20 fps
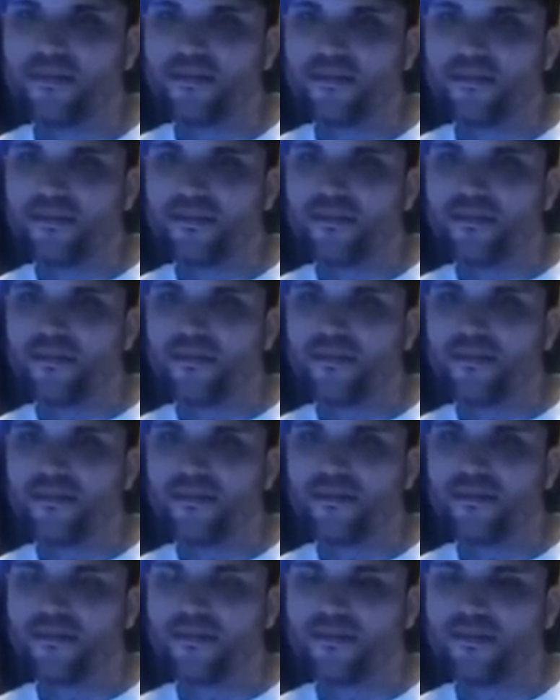
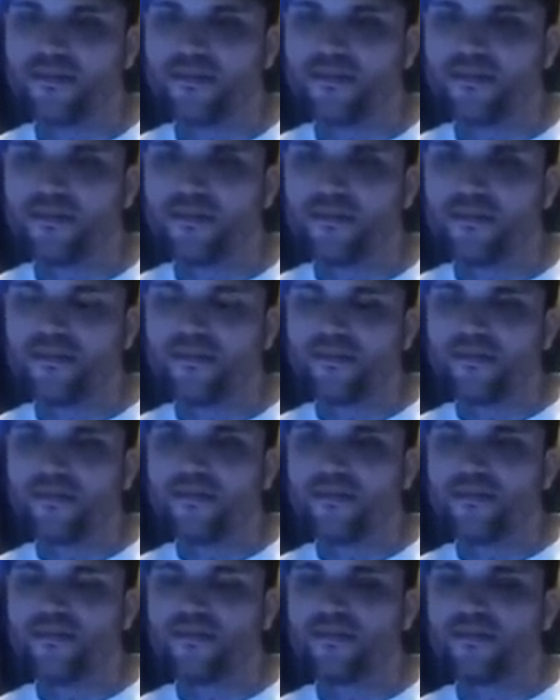
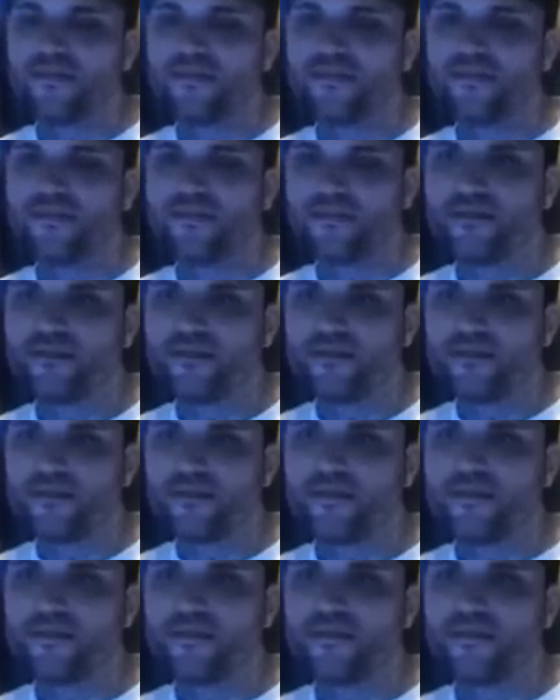
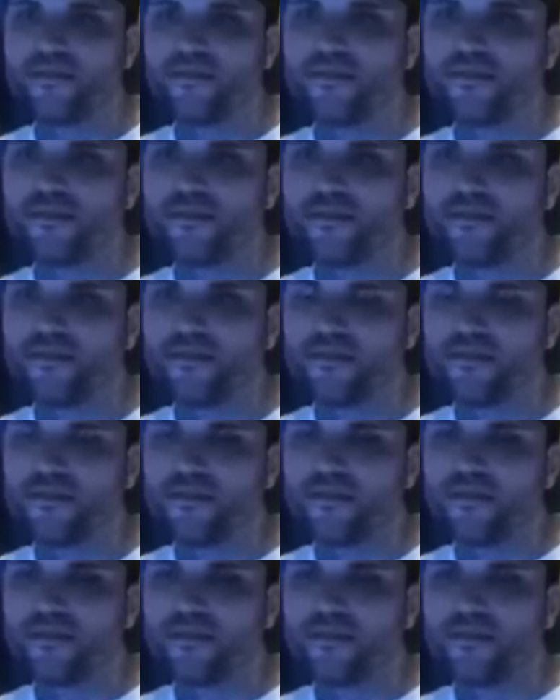
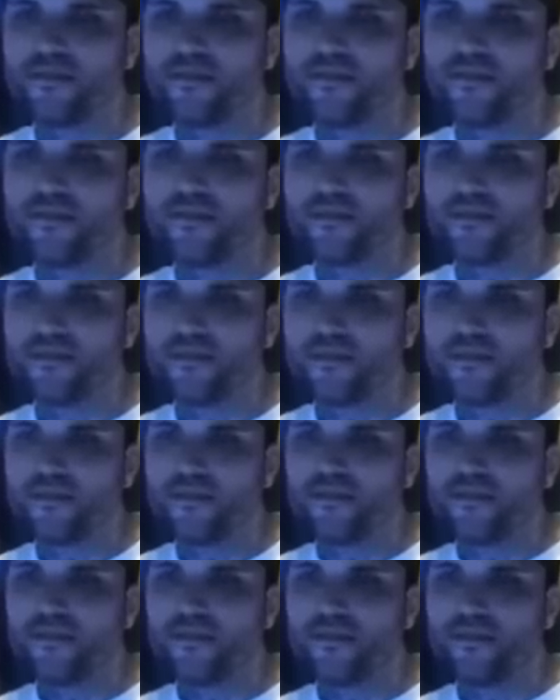
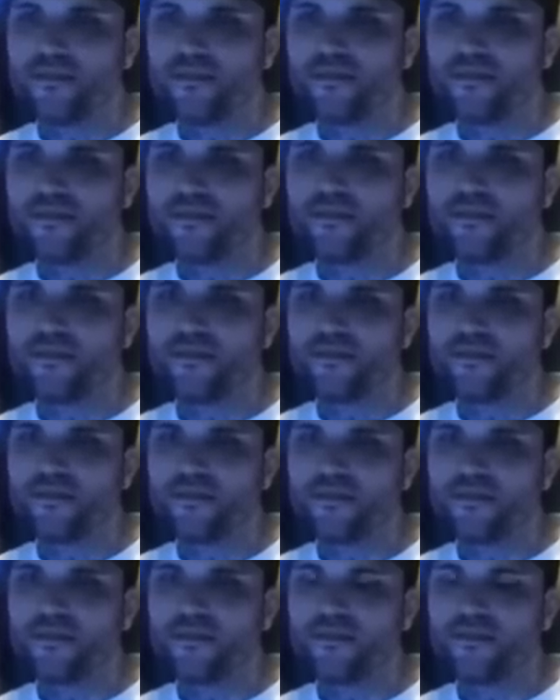
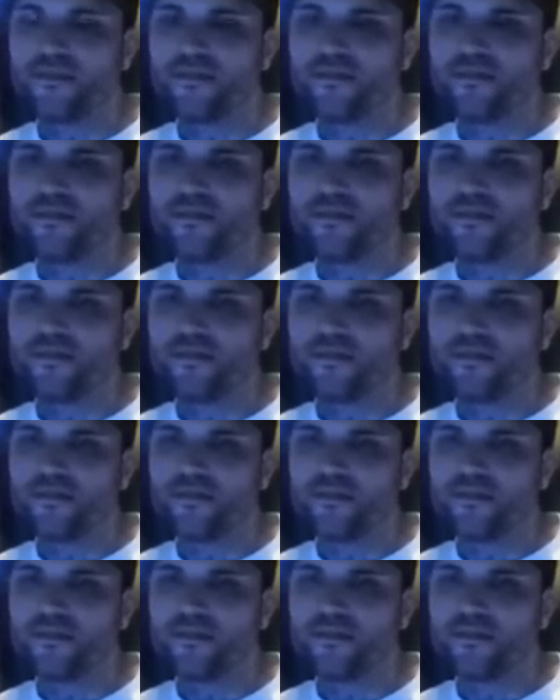
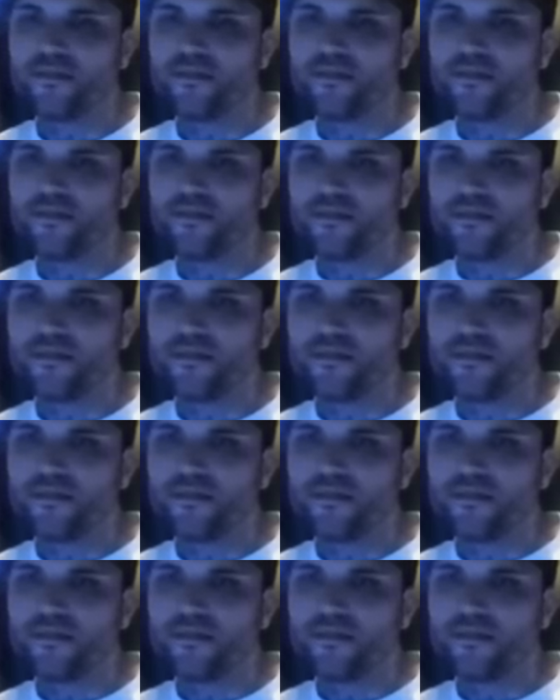(not speaking)